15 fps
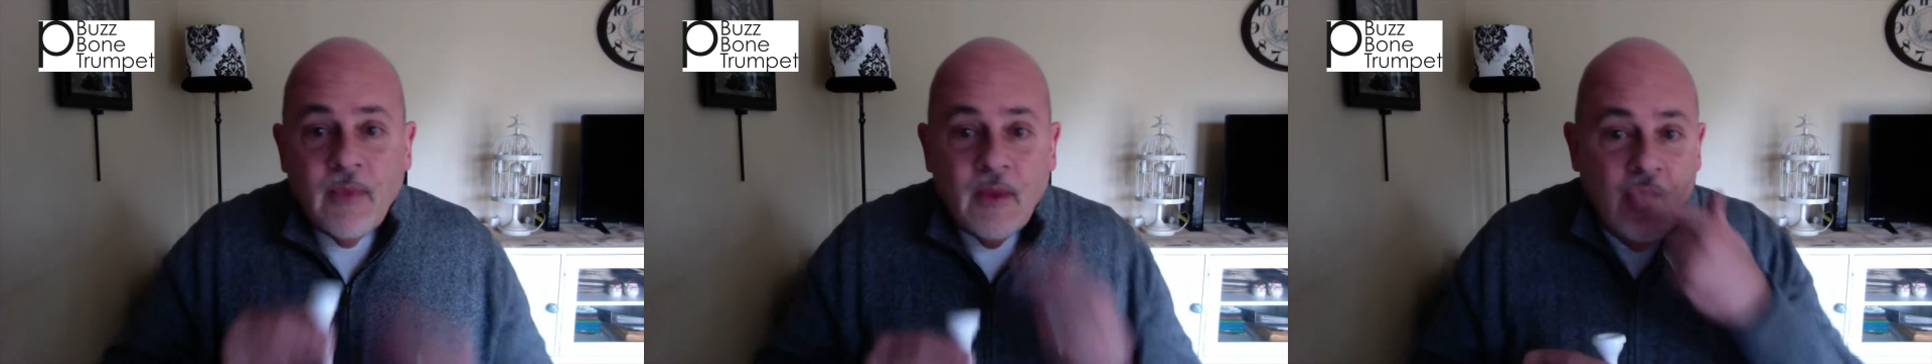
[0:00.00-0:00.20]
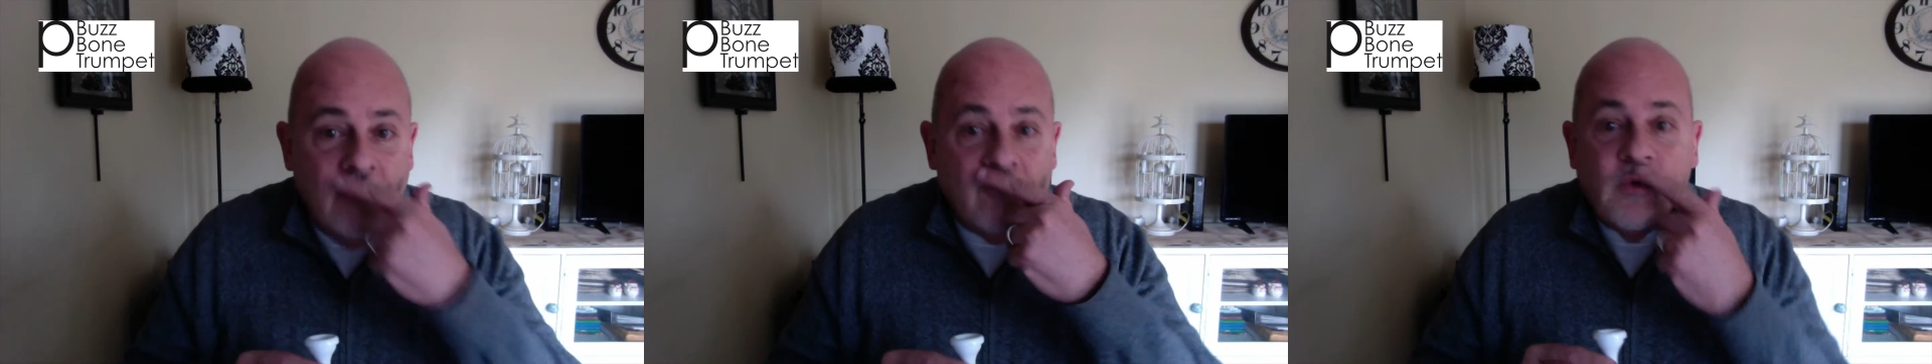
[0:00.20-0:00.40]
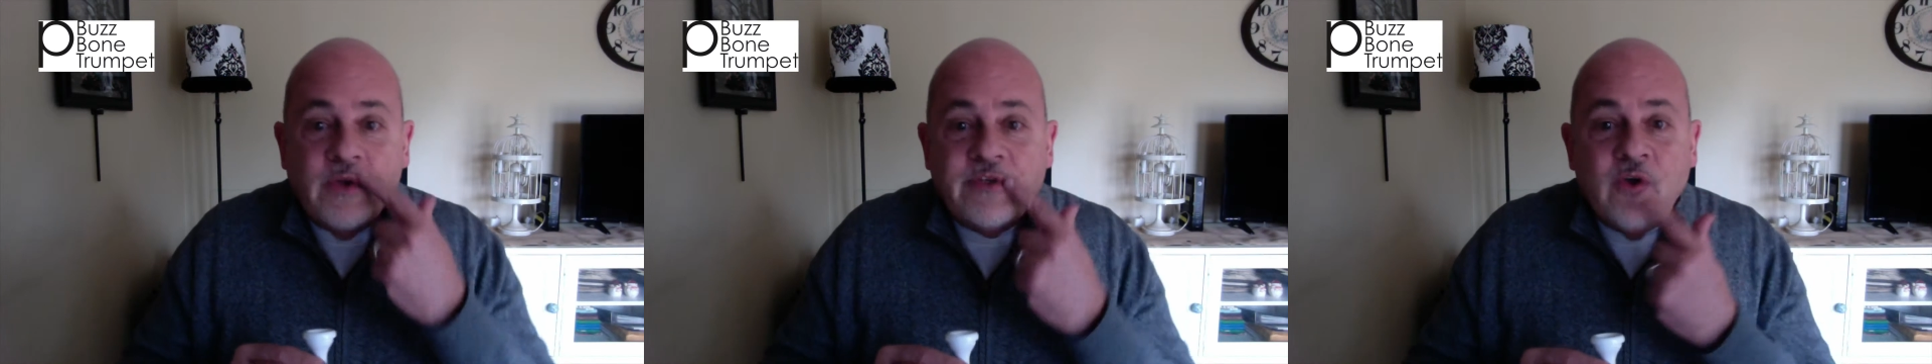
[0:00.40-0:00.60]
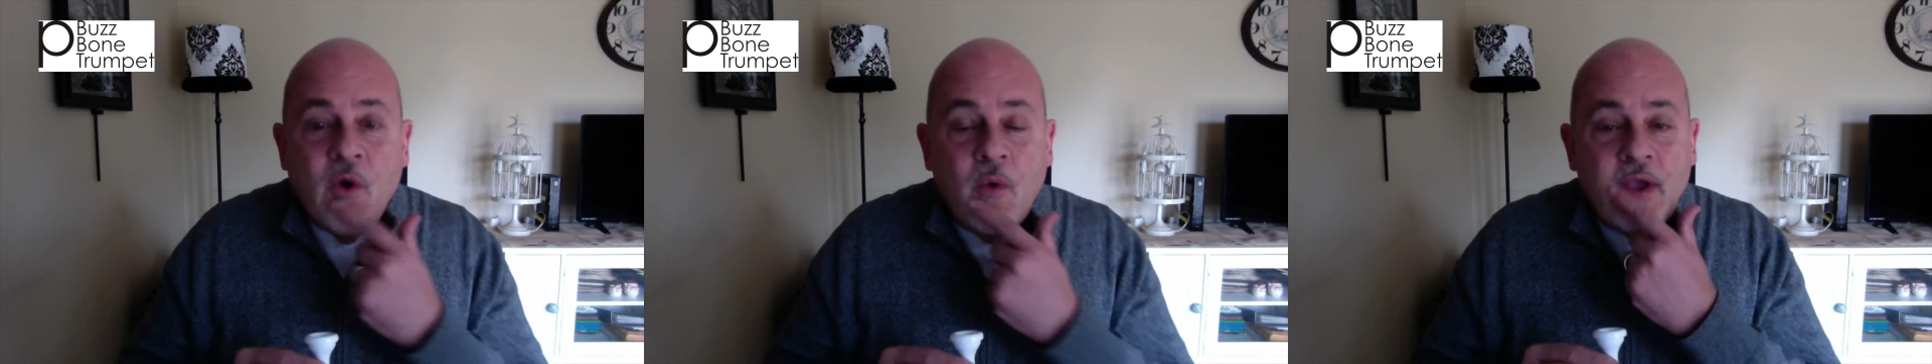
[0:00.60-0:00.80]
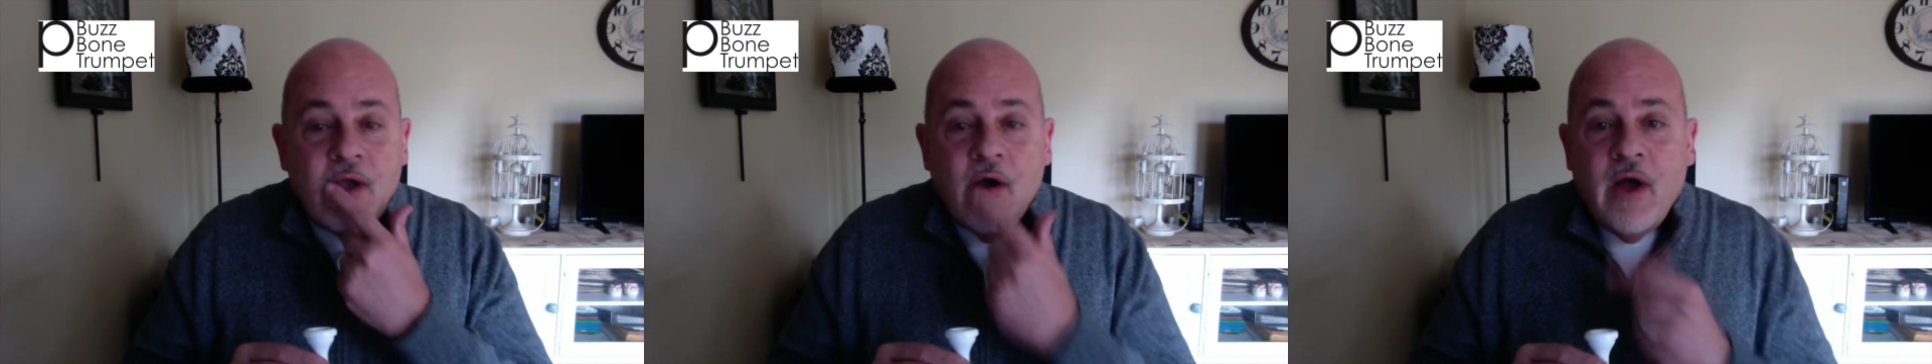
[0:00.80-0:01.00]
of what's
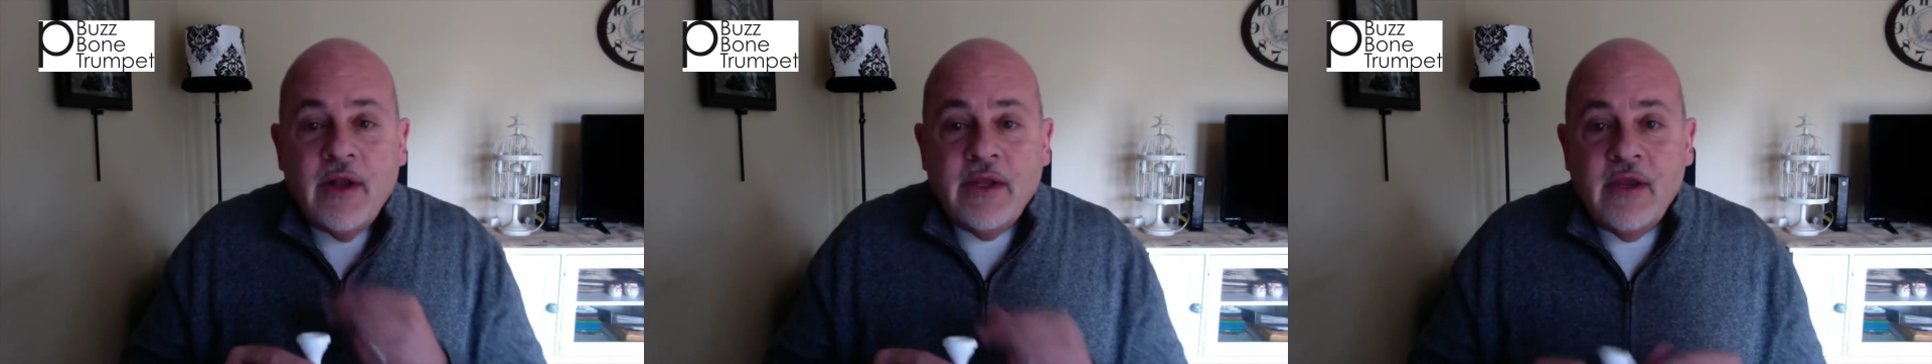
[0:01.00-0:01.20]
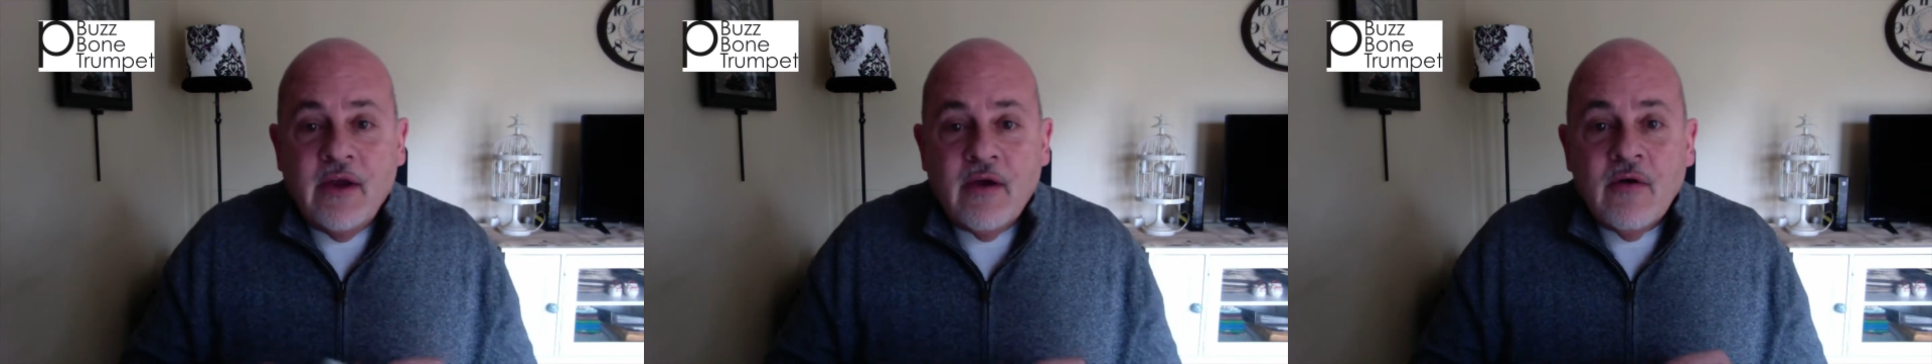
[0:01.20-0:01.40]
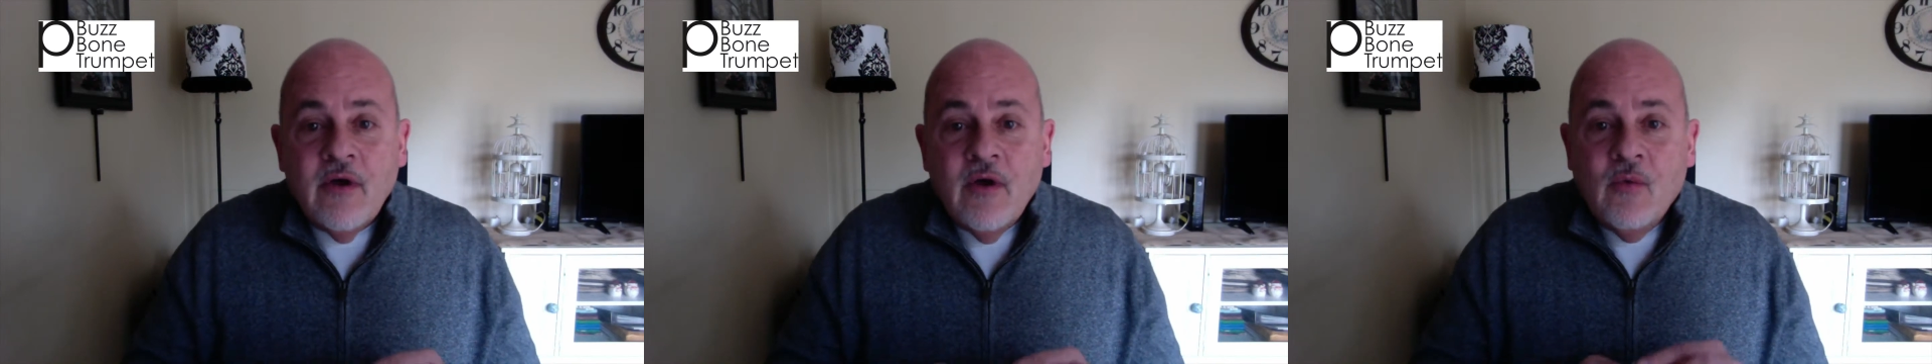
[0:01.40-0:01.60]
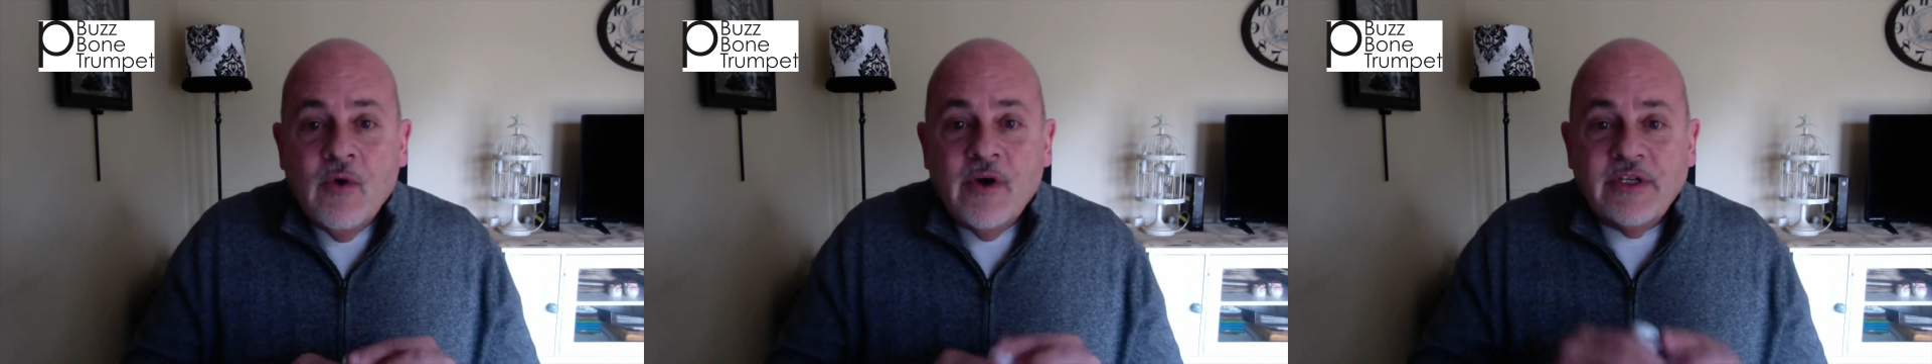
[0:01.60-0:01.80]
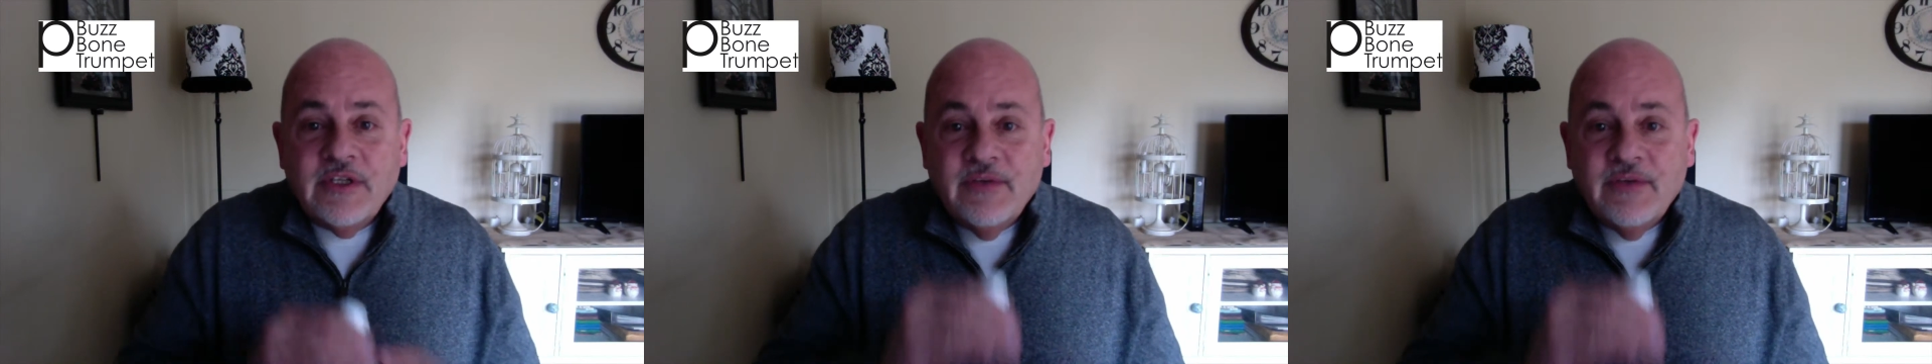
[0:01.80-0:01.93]
going on here. Whereas